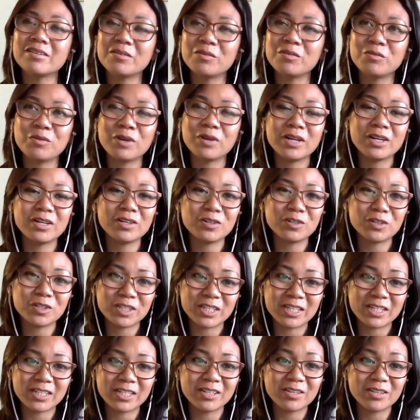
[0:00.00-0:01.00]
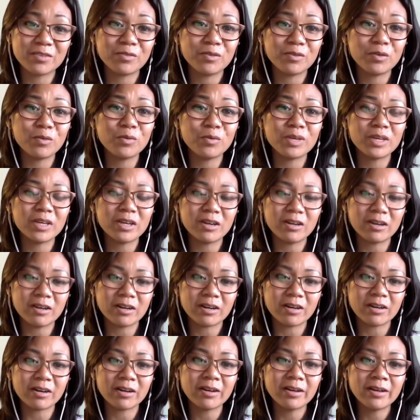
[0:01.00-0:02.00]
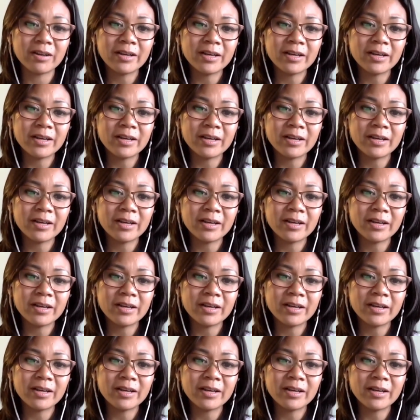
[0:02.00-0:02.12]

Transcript: great understanding of who we are,